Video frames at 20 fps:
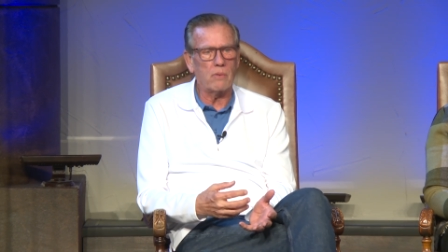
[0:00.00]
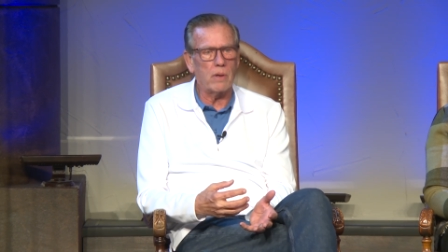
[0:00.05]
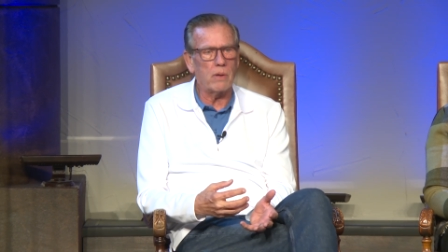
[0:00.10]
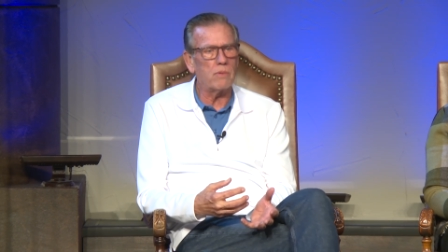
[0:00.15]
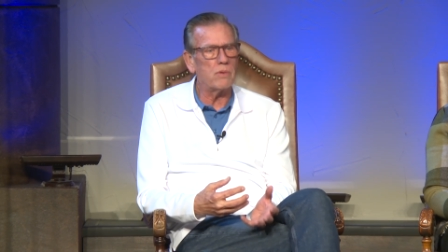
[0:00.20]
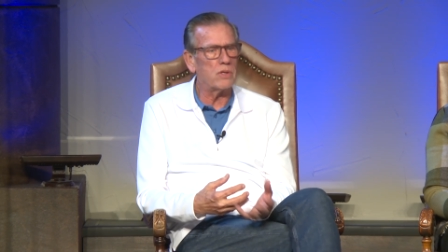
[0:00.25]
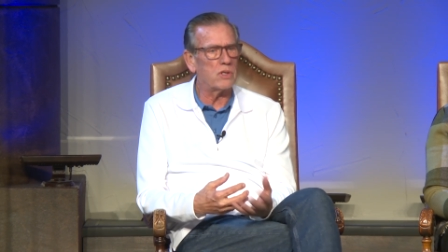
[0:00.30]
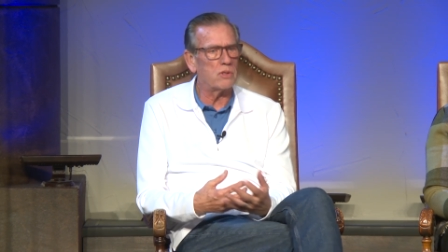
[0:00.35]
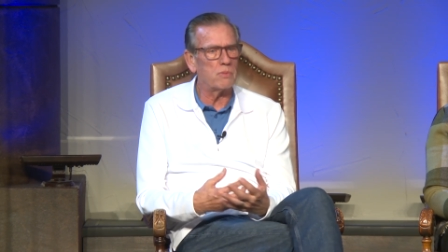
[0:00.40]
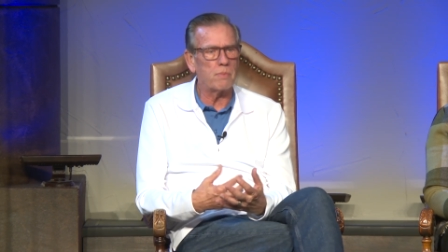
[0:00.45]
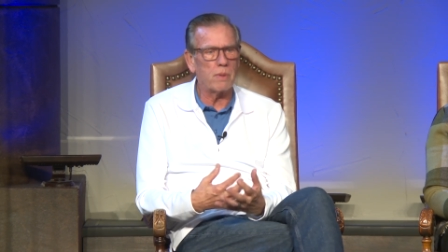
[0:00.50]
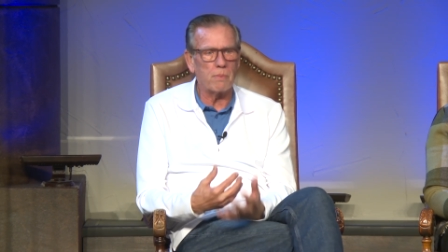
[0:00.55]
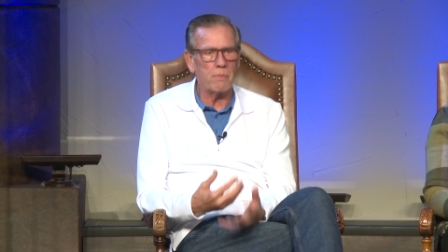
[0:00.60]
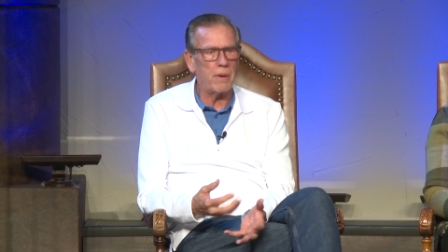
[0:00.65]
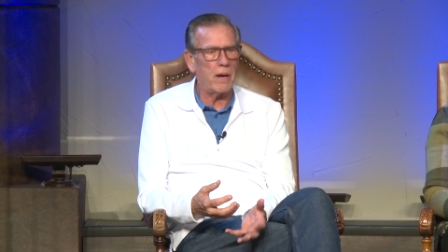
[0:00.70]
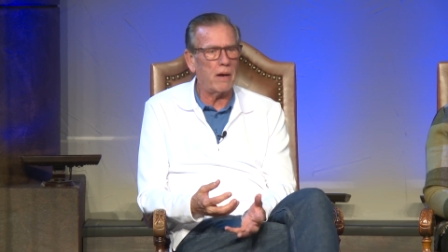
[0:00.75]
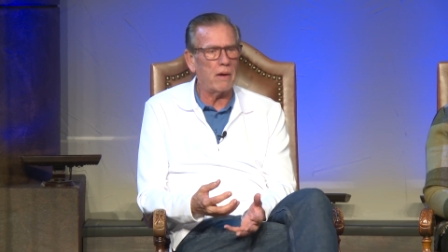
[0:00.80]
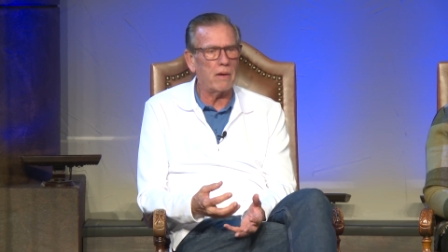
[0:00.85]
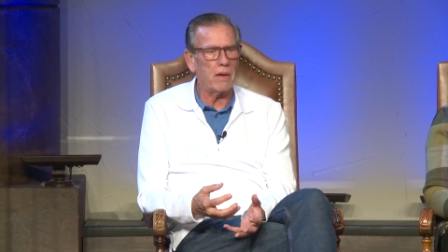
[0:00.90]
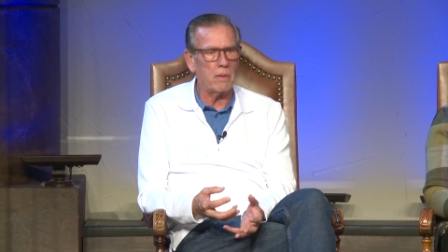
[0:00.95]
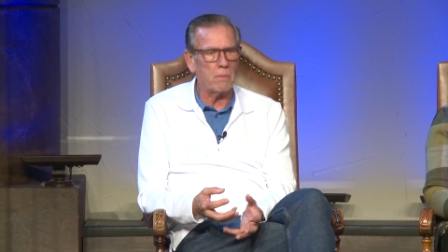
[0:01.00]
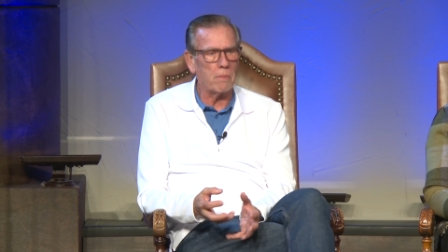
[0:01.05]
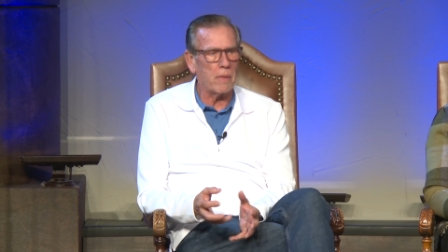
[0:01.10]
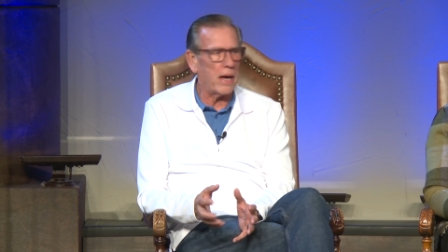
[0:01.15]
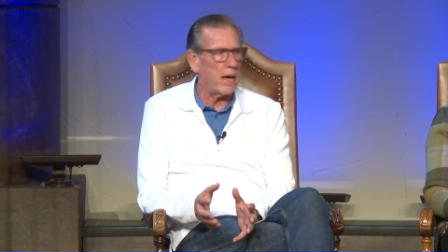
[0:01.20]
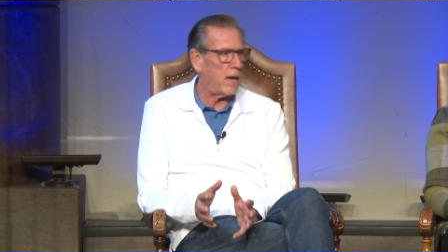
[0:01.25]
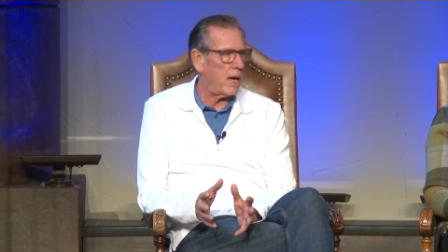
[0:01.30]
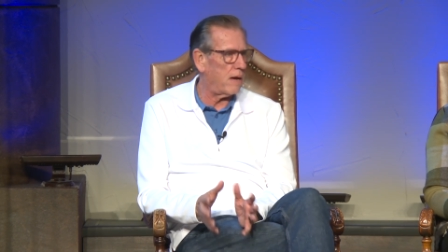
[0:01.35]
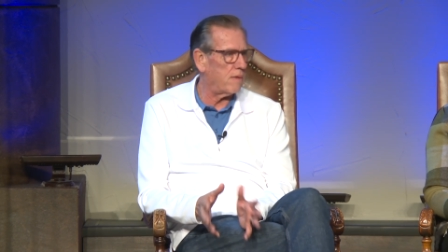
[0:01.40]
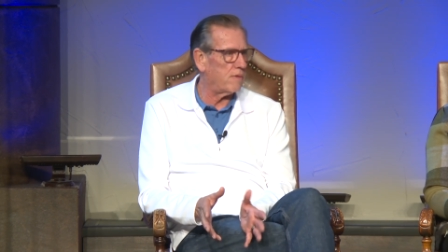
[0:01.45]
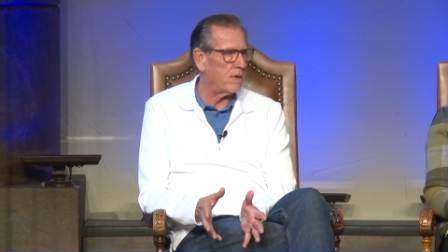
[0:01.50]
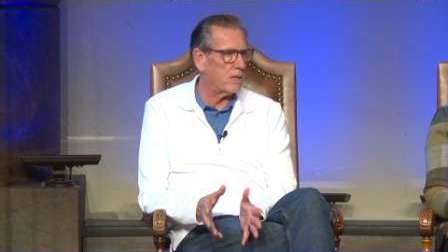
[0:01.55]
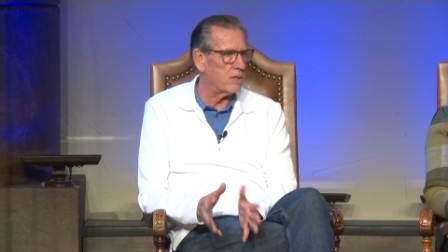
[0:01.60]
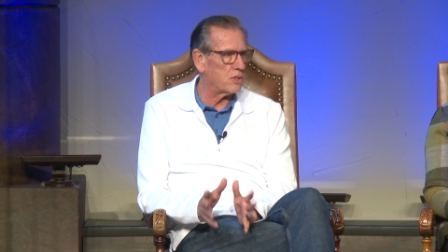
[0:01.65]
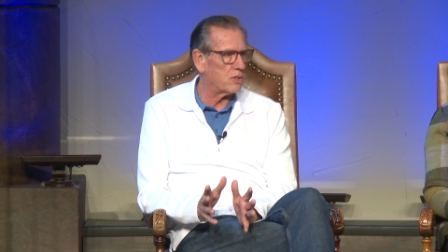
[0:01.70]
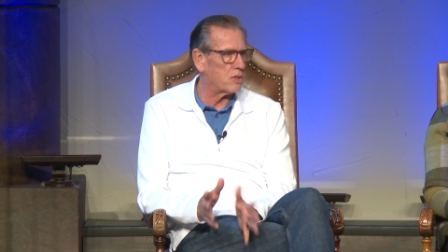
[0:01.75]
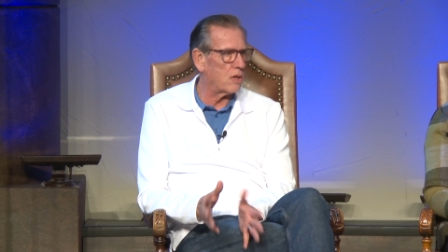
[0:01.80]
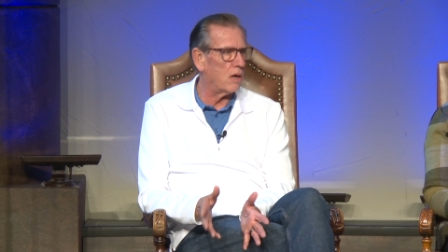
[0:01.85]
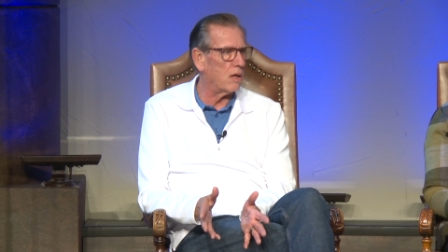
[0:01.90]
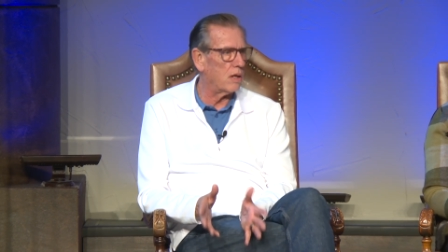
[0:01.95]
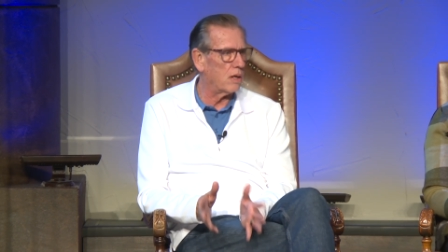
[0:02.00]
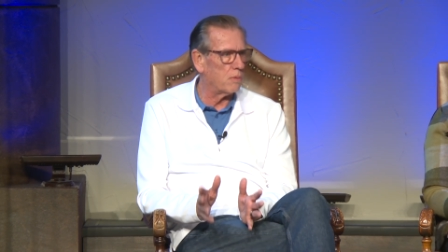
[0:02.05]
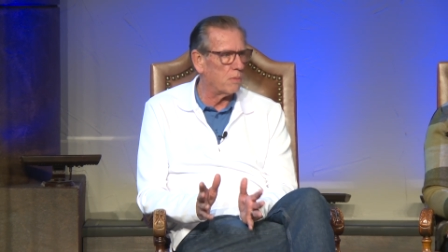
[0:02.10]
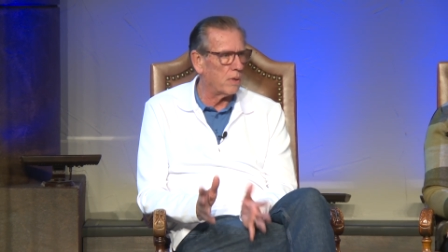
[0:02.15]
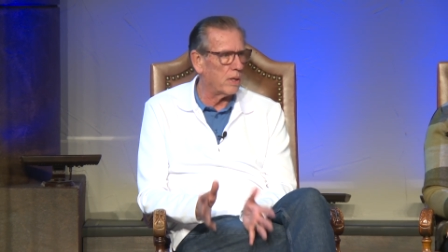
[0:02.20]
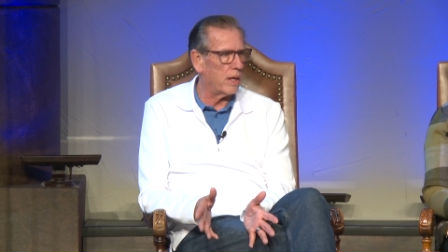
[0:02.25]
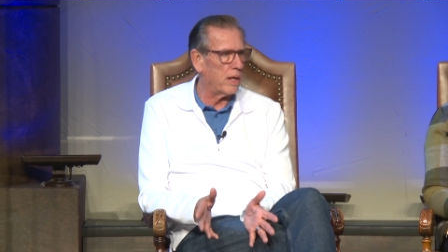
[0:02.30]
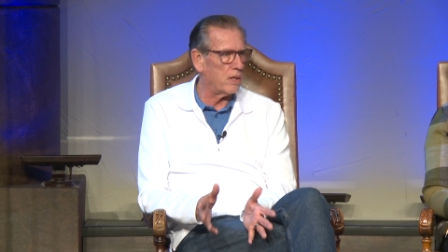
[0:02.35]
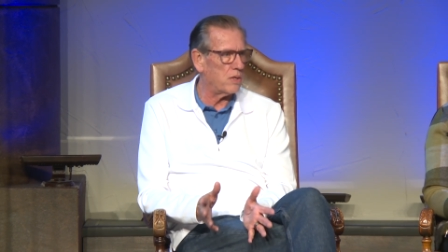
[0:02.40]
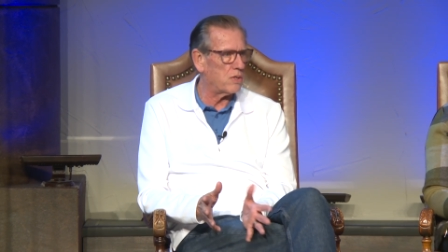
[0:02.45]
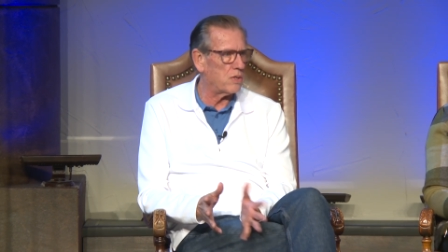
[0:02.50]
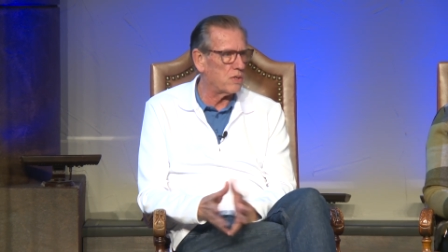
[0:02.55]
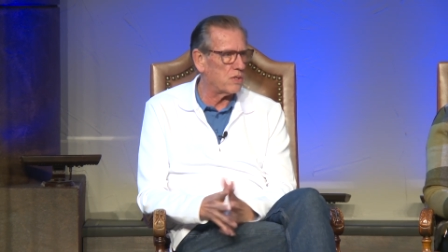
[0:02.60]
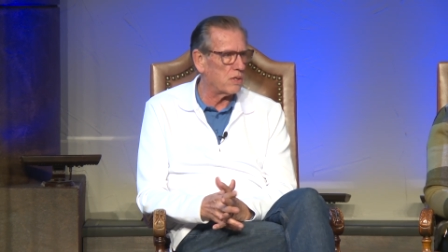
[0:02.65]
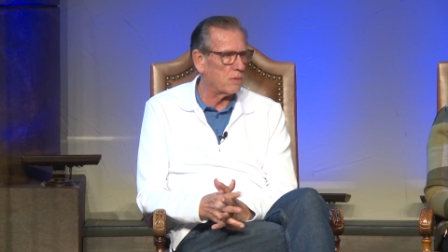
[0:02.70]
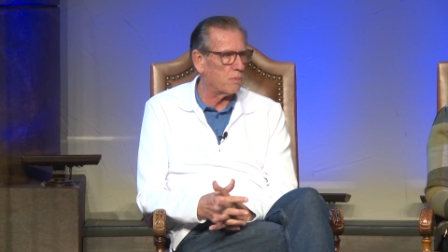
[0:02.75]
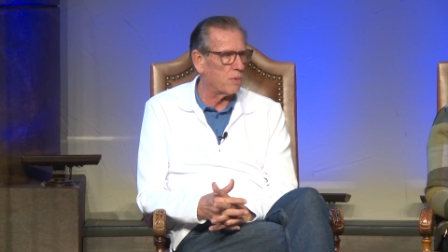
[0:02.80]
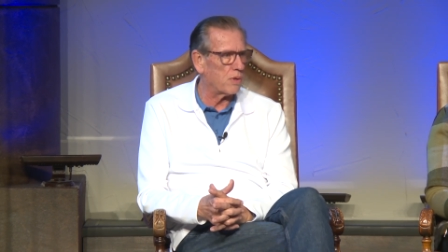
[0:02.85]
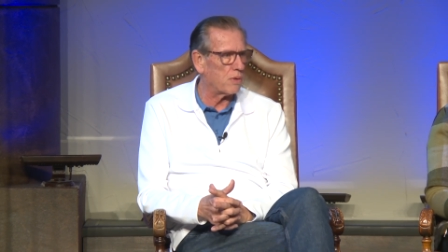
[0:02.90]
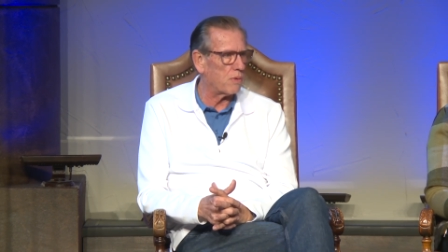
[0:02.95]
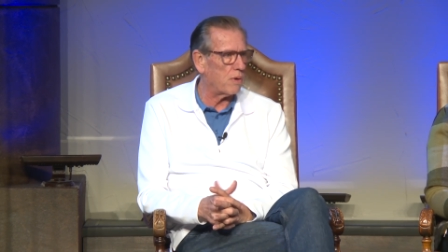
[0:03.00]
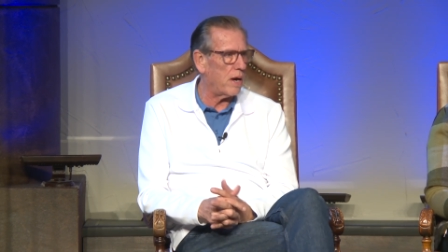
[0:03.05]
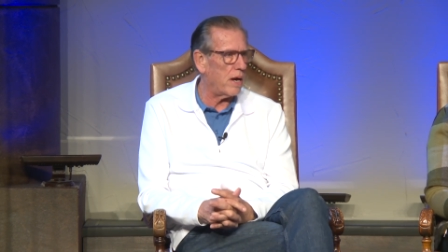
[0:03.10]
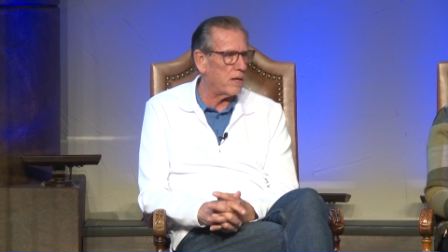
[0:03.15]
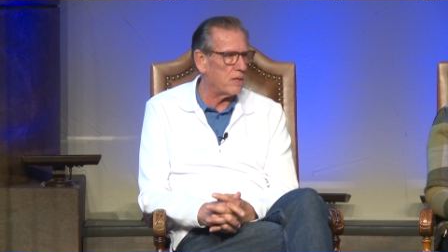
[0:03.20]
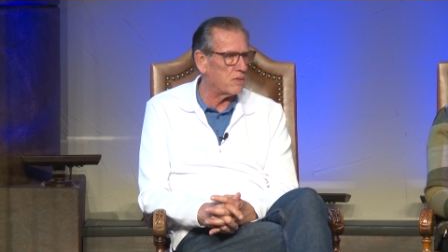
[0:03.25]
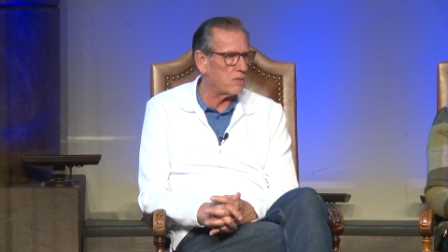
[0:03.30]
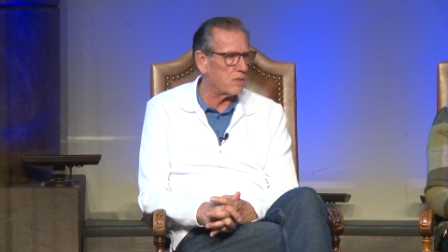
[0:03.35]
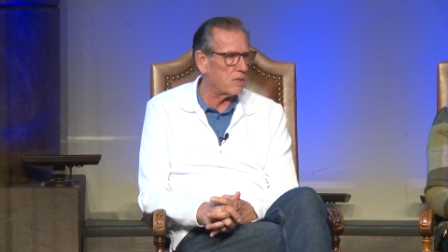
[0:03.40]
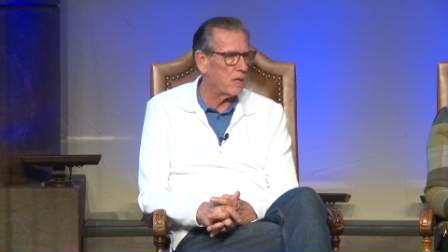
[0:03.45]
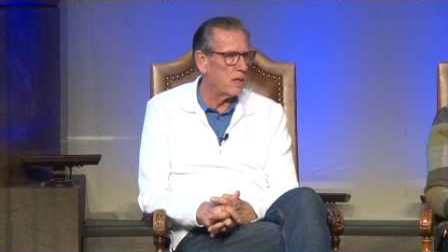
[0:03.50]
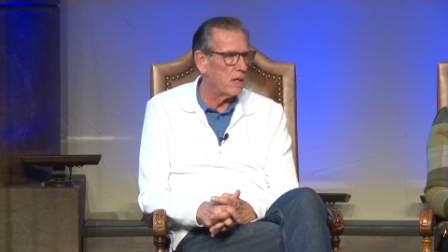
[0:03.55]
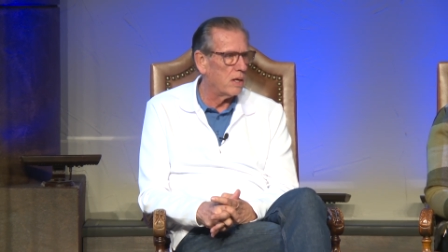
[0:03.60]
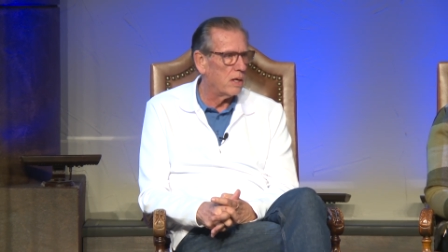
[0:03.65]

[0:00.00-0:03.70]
We were just preparing by having a solid relationship with Christ